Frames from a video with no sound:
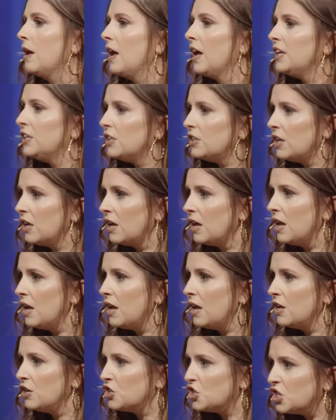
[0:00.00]
And
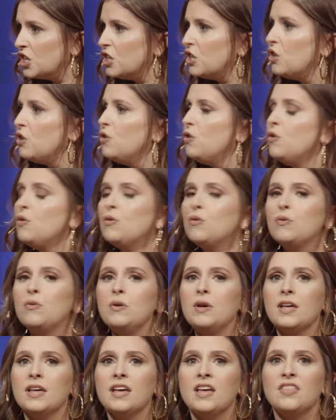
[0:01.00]
she
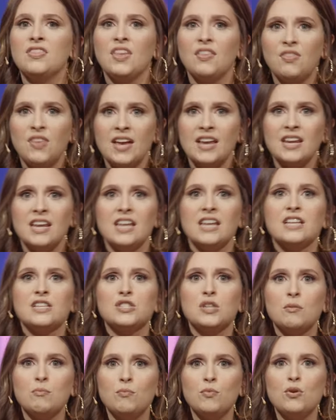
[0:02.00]
knew that they needed
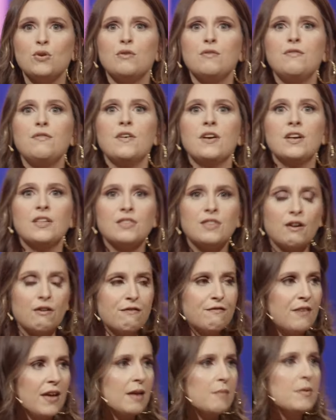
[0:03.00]
to move their
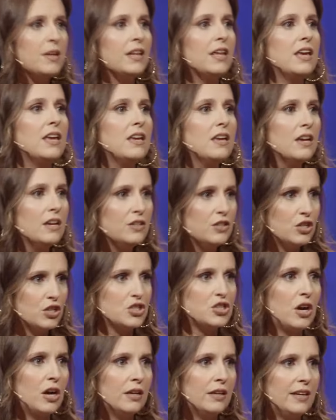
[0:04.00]
family to
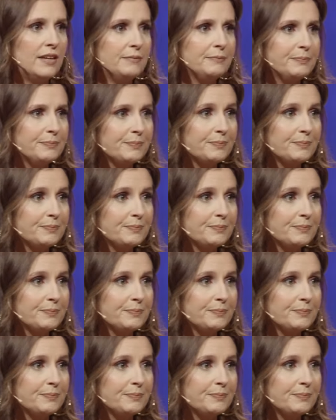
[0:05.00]
Charlotte.